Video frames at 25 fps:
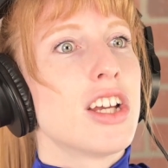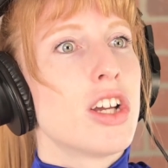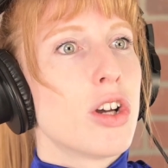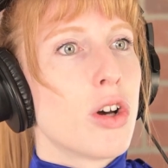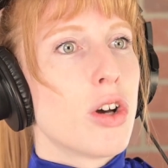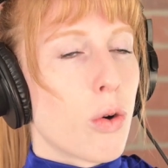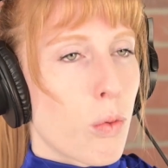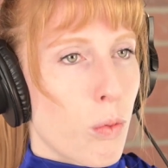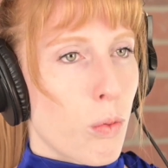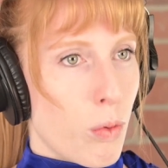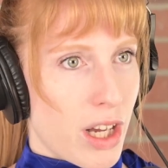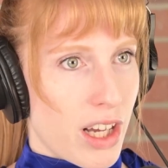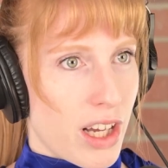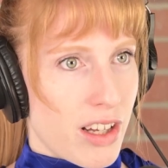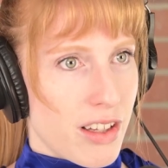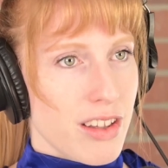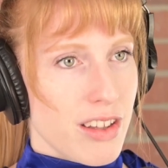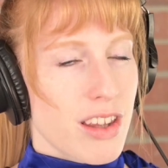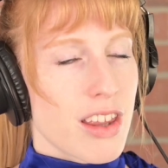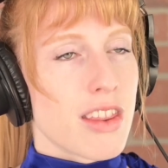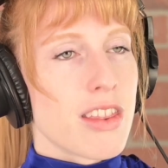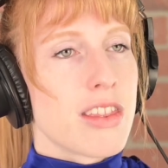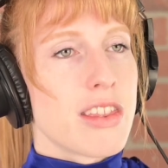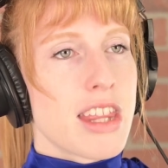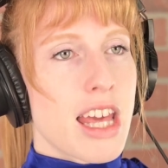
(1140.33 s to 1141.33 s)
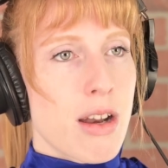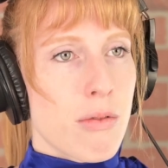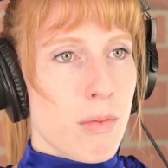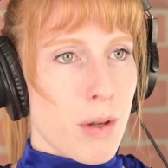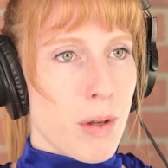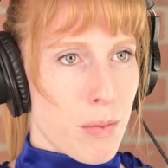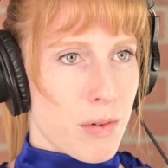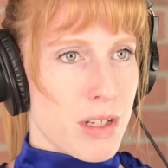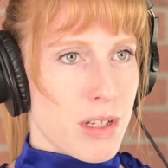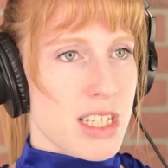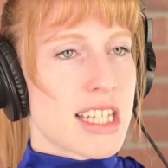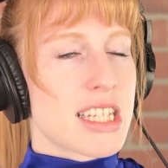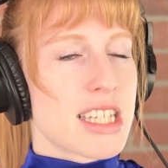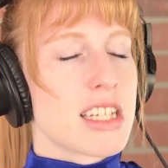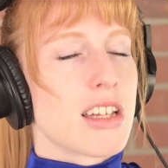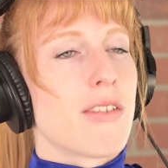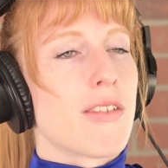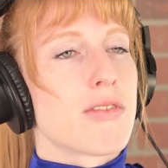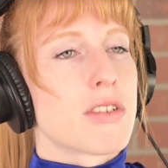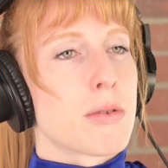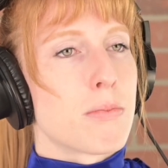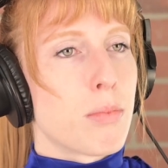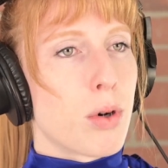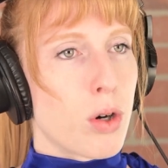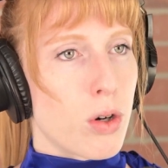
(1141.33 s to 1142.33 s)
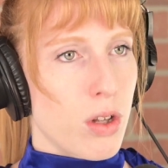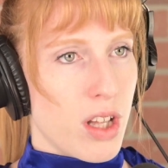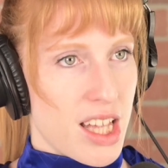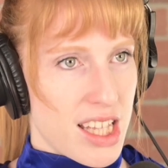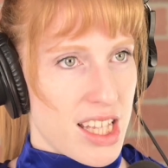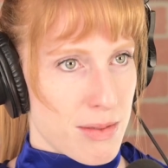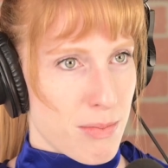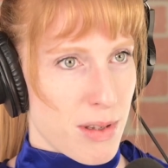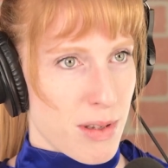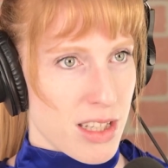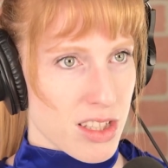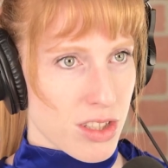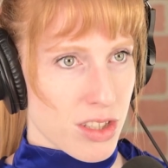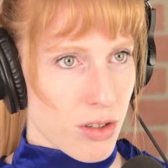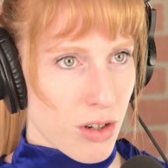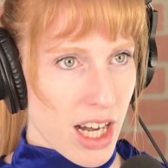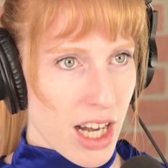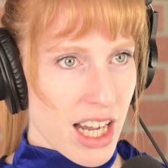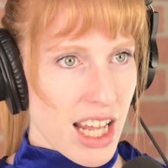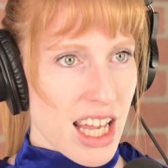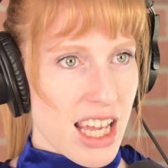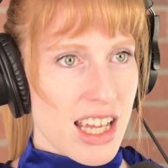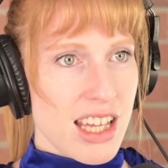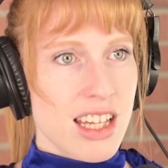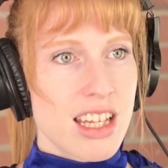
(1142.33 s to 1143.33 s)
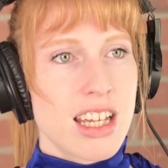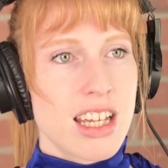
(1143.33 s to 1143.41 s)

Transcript: well, then we would still have to pull husband's credit